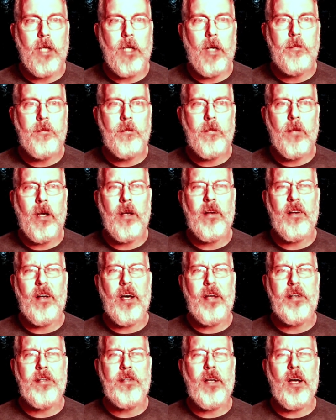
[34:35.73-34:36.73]
I'm,
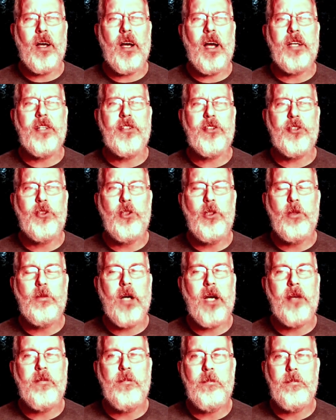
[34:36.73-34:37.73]
I, I assume
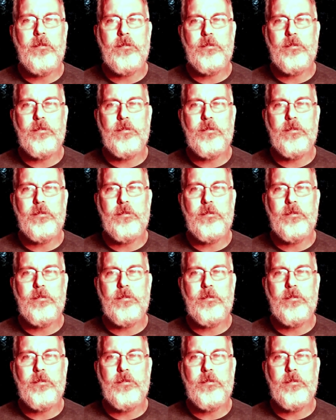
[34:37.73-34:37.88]
I